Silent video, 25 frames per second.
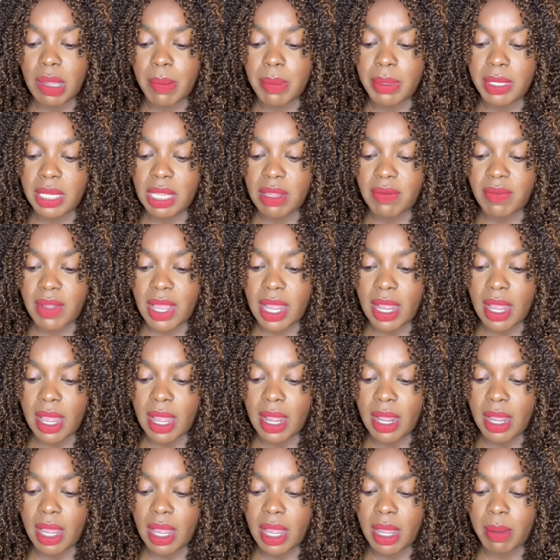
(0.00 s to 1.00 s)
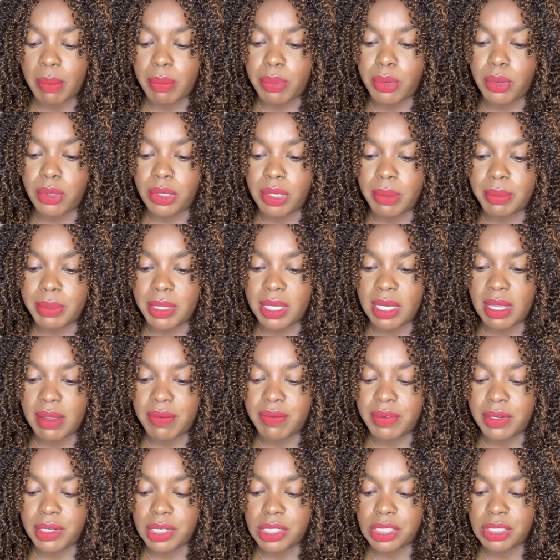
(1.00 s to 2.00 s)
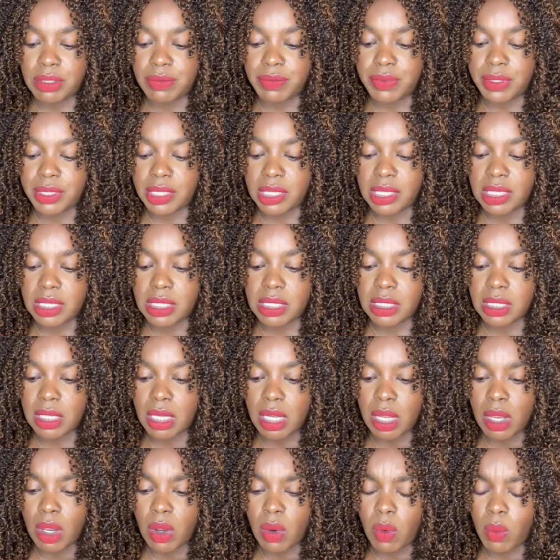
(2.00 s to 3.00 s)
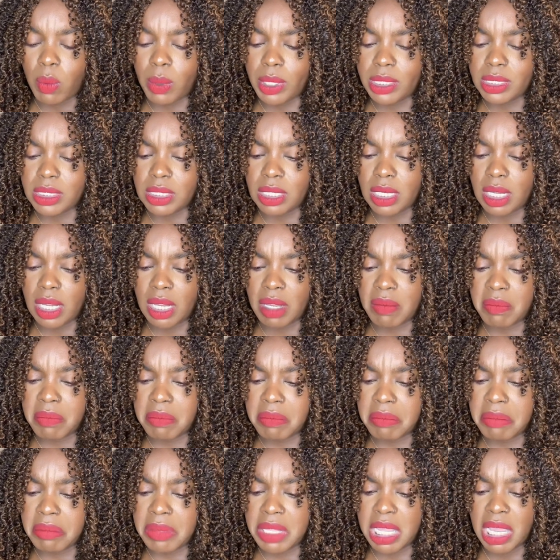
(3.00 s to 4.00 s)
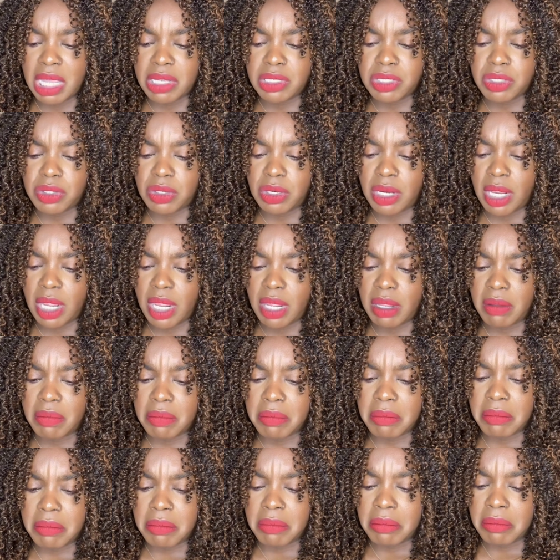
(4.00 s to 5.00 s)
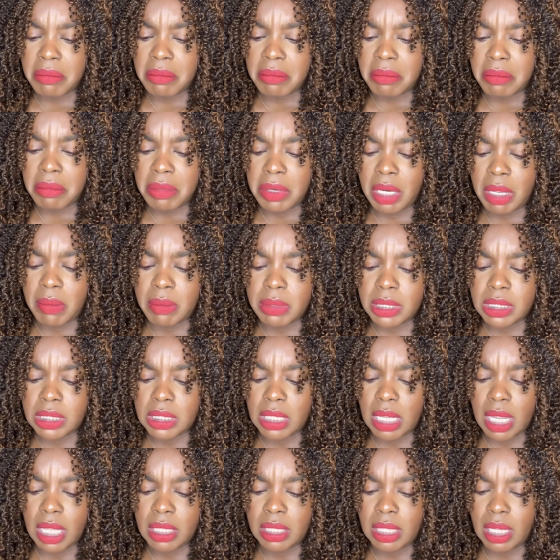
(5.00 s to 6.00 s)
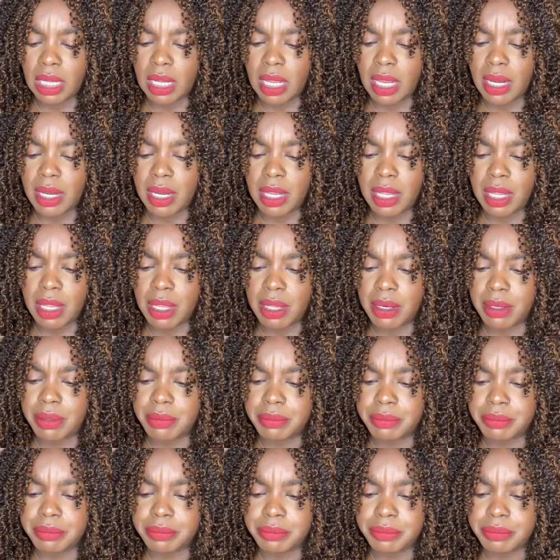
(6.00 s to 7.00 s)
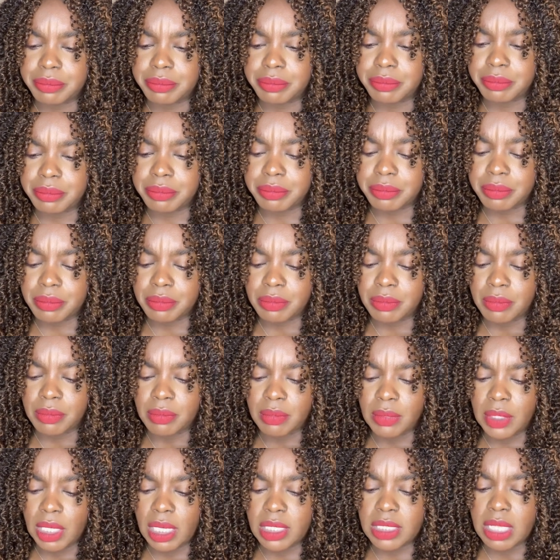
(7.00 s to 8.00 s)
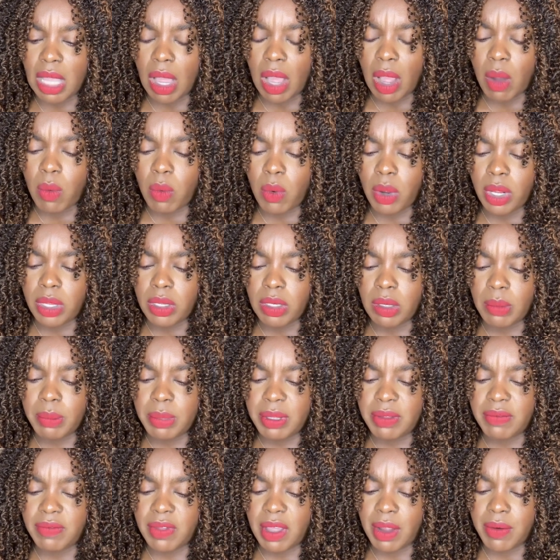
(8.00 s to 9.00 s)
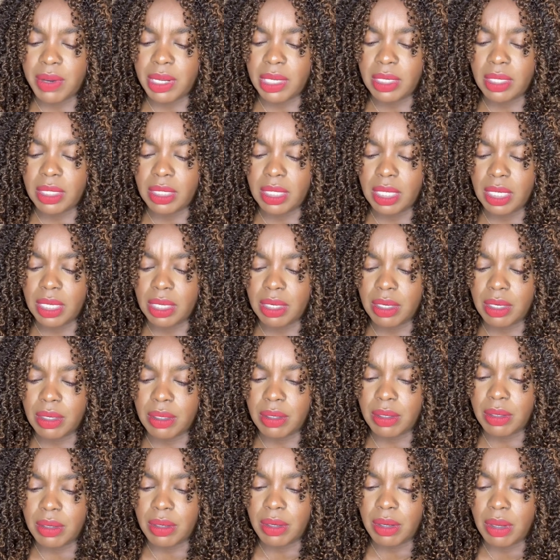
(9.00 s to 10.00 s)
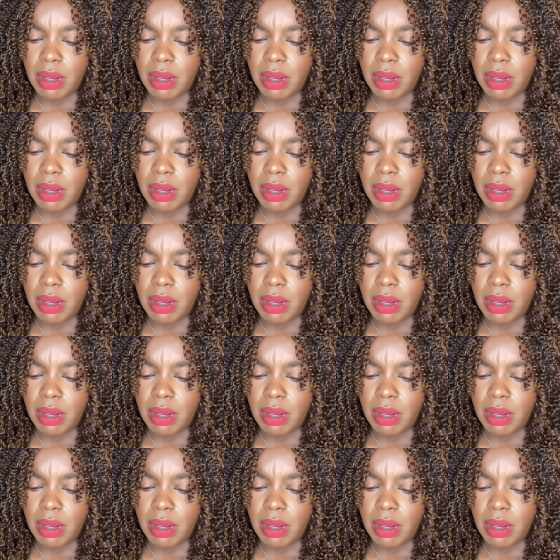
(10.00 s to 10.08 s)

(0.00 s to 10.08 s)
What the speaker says: because I believe I pulled up the definition for this. Was it yesterday? Let me see. I think I did. Because I want you to be very clear